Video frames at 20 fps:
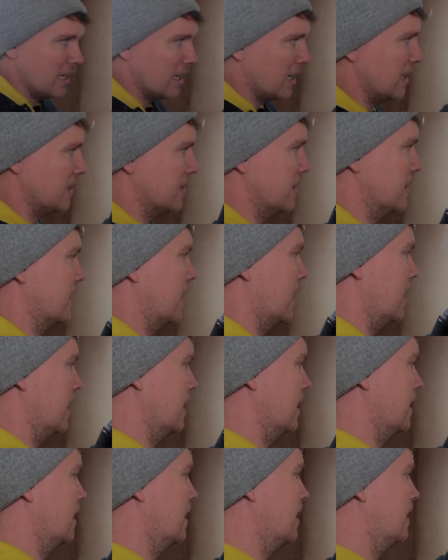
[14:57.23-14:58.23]
nice and
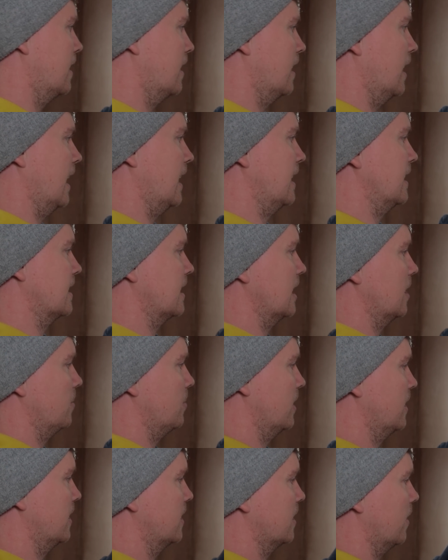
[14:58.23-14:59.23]
tight, it ain't
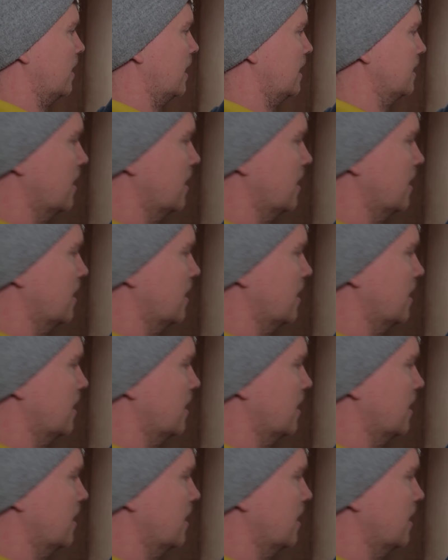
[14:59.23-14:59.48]
slipping, so I